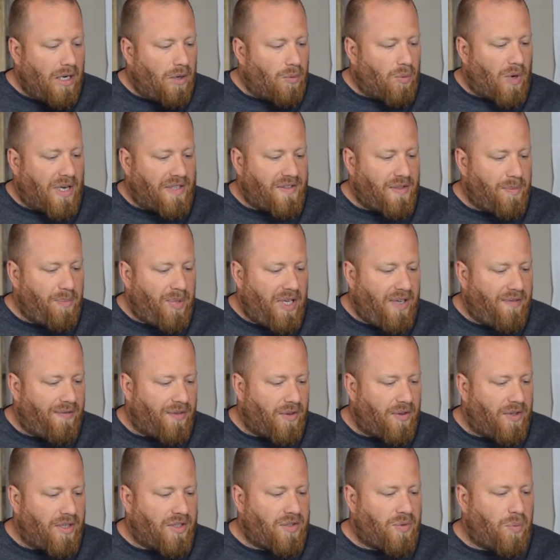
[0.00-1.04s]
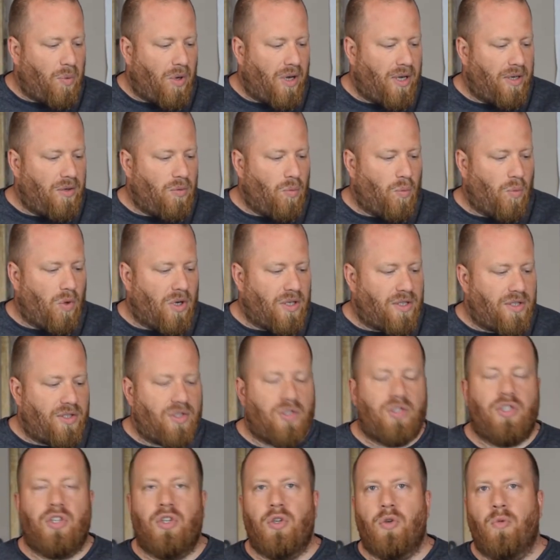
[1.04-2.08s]
Recipe for this one was
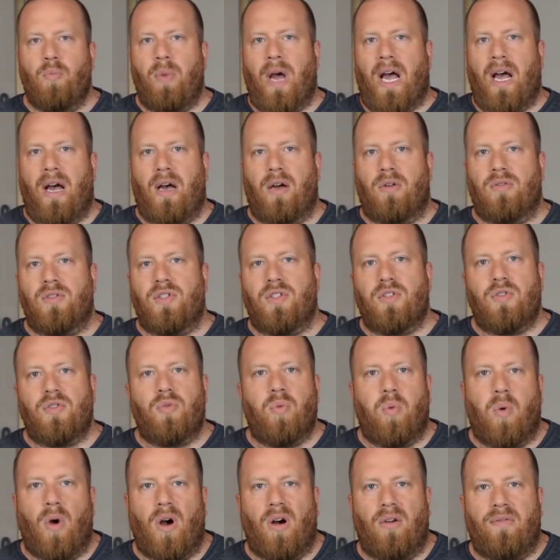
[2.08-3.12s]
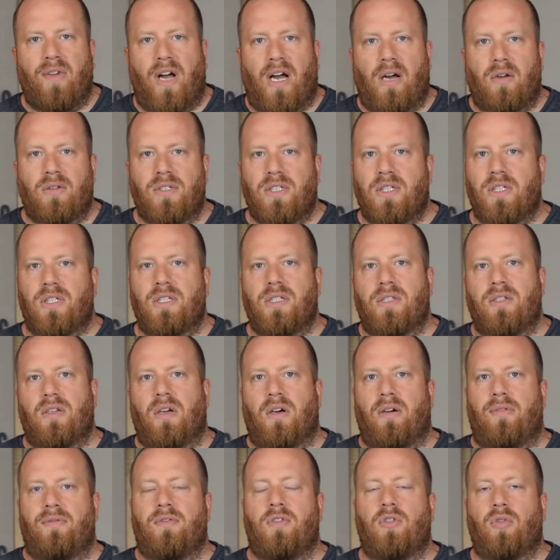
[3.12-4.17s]
two pounds, twelve ounces
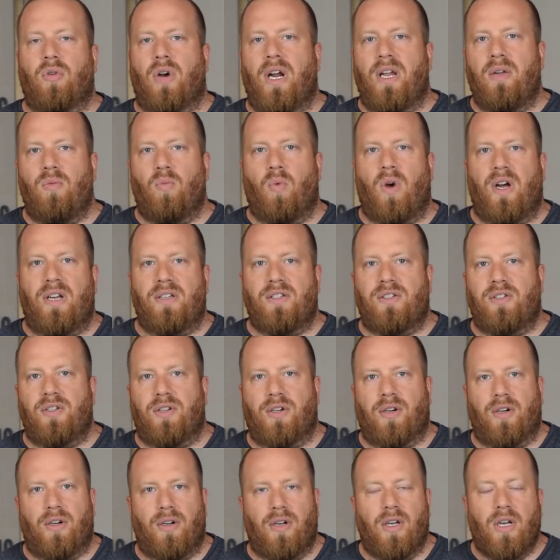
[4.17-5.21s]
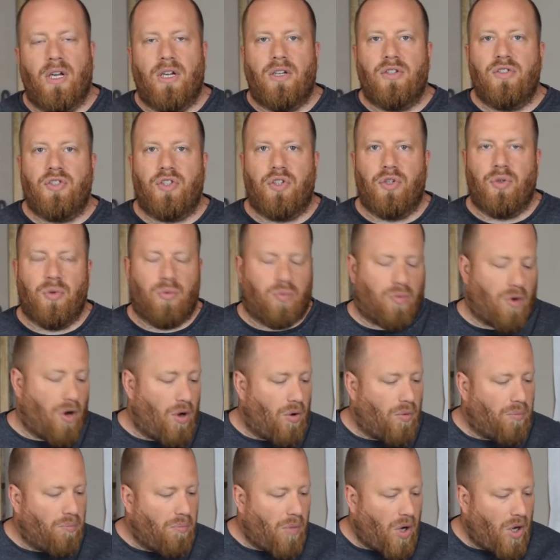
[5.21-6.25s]
of Great Western
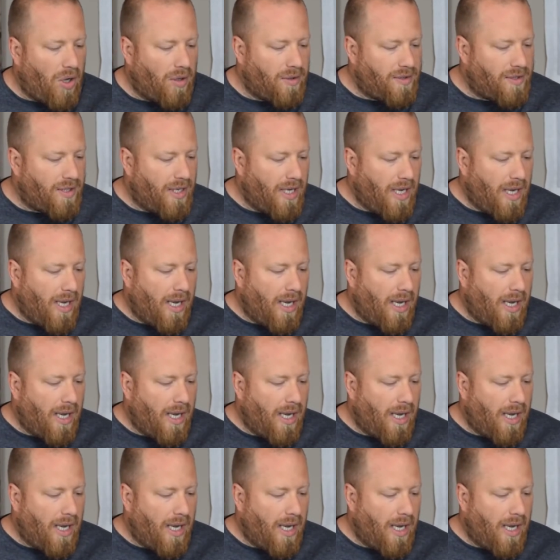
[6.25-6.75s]
two-row malt.